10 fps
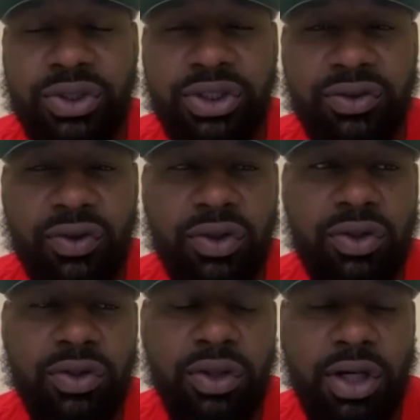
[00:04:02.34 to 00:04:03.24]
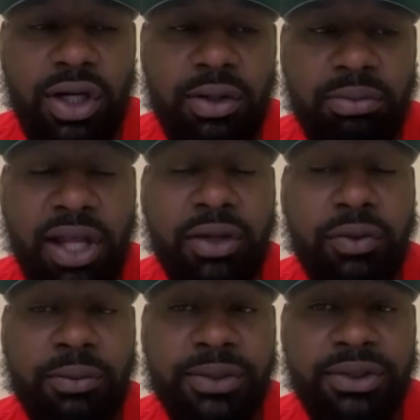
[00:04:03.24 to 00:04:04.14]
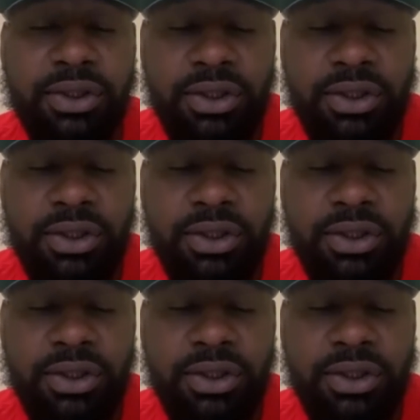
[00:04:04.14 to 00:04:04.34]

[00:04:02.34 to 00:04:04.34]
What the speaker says: 20-year-old Black woman